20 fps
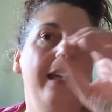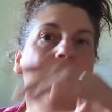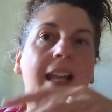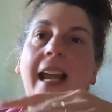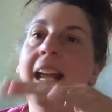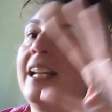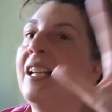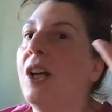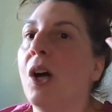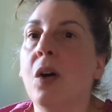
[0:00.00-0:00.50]

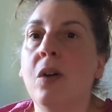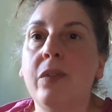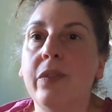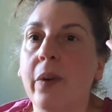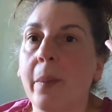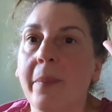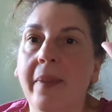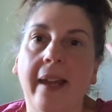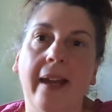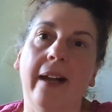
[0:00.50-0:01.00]
and go
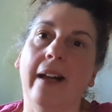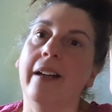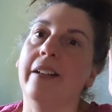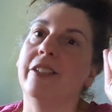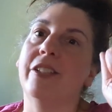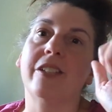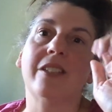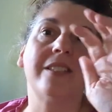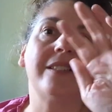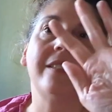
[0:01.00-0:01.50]
from there.
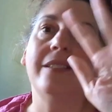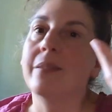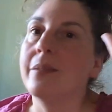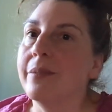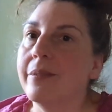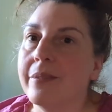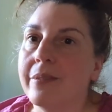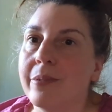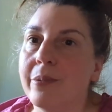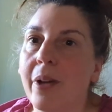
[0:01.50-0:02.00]
Just
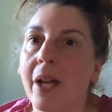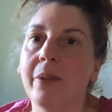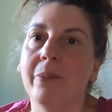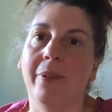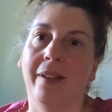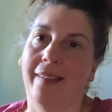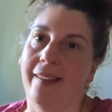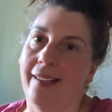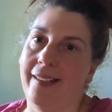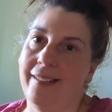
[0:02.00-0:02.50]
run
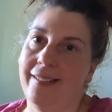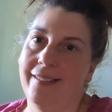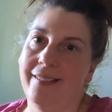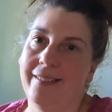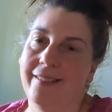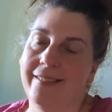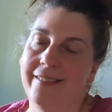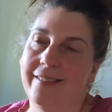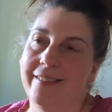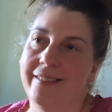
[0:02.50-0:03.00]
with it.
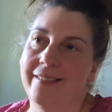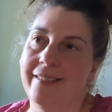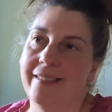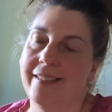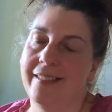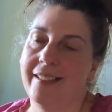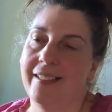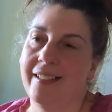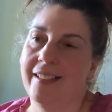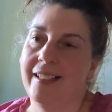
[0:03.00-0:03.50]

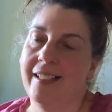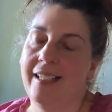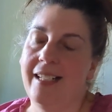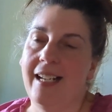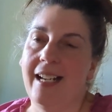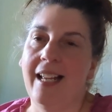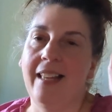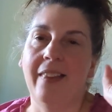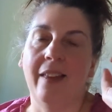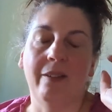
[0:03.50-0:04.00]

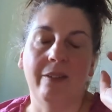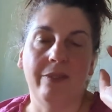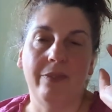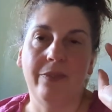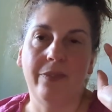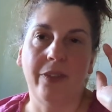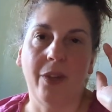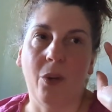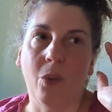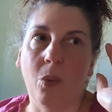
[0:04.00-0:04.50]
And
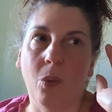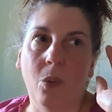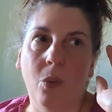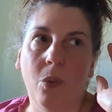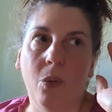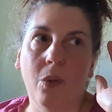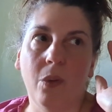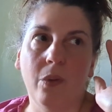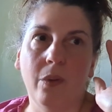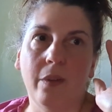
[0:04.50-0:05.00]
the
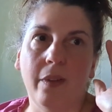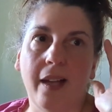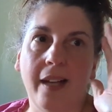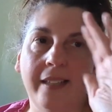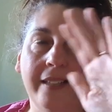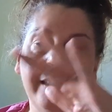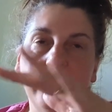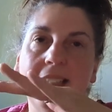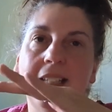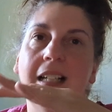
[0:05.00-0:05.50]
whole
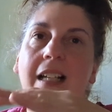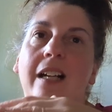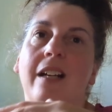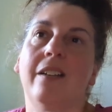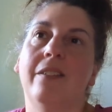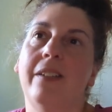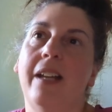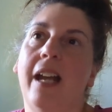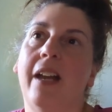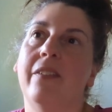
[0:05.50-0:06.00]
idea
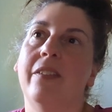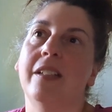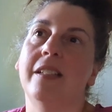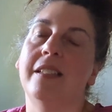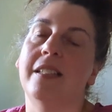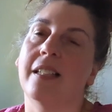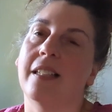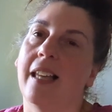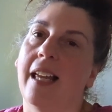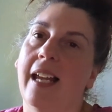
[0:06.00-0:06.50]
of having
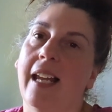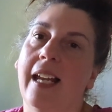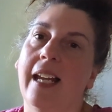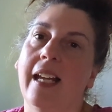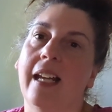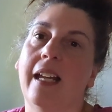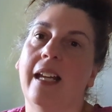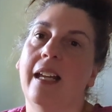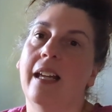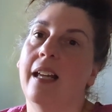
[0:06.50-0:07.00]
to
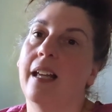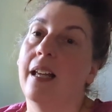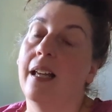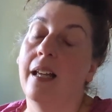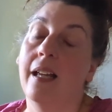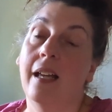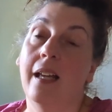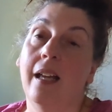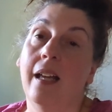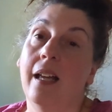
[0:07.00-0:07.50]
like
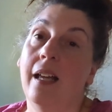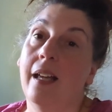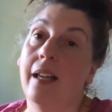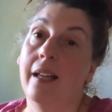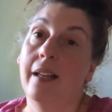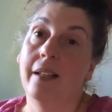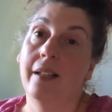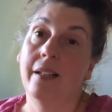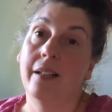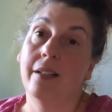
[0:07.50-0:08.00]

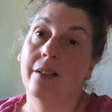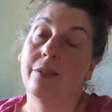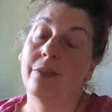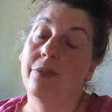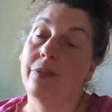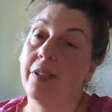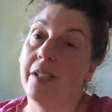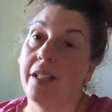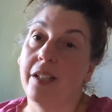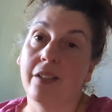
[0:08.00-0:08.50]

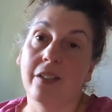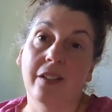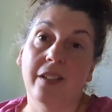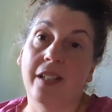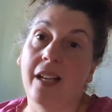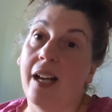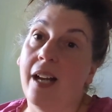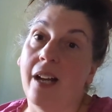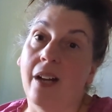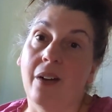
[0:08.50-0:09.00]
figure
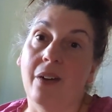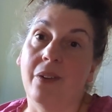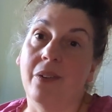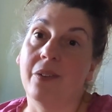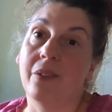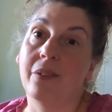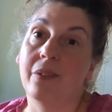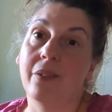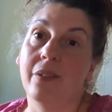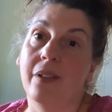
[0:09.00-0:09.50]
it
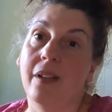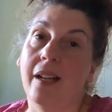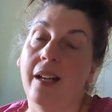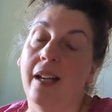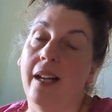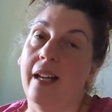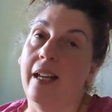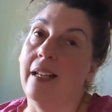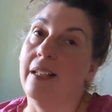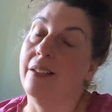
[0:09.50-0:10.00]
out
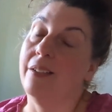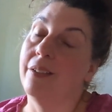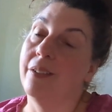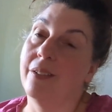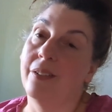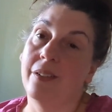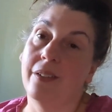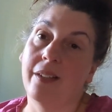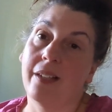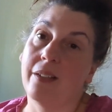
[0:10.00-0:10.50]
and
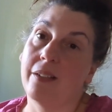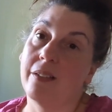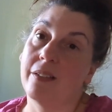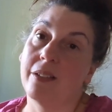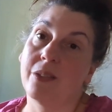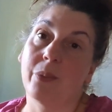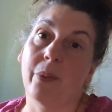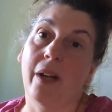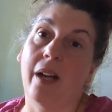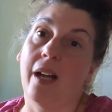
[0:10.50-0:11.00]
do the
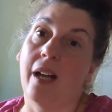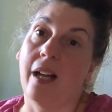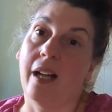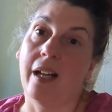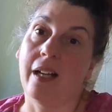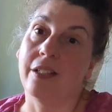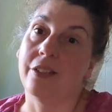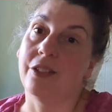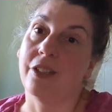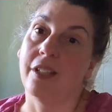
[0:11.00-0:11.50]

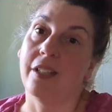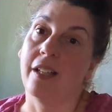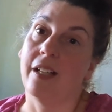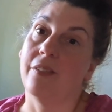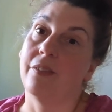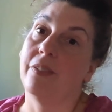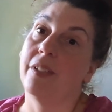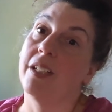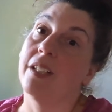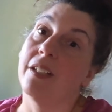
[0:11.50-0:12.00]
swatch and
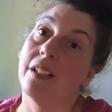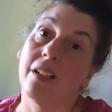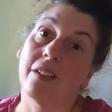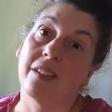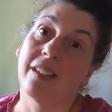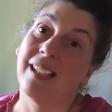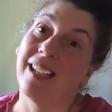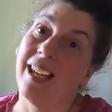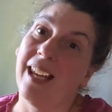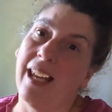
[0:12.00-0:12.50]
then figure
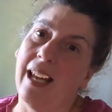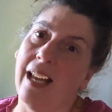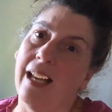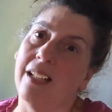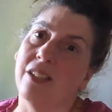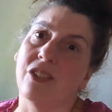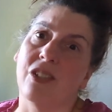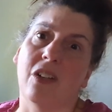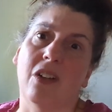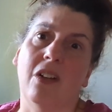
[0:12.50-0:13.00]
out the
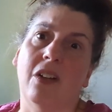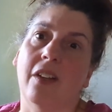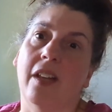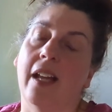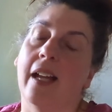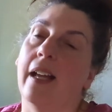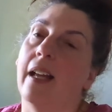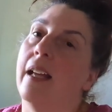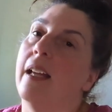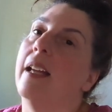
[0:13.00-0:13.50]
gauge and all
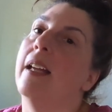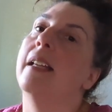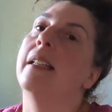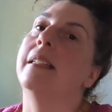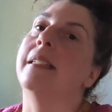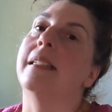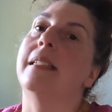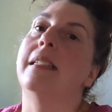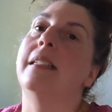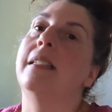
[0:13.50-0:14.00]
that
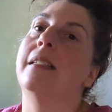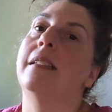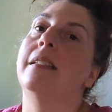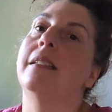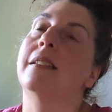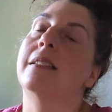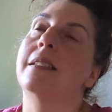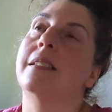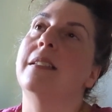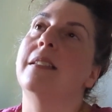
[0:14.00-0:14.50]
is
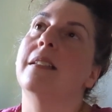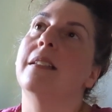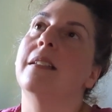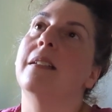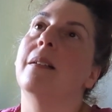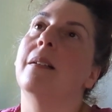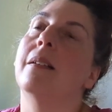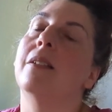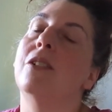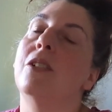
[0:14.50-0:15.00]
just
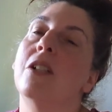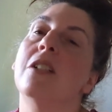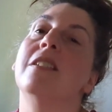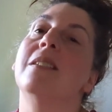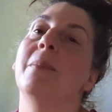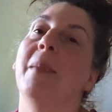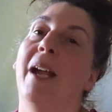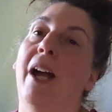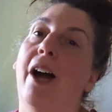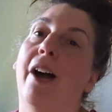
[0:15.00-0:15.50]

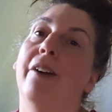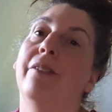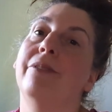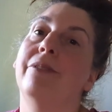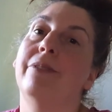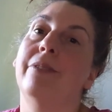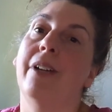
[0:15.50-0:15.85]
turns me off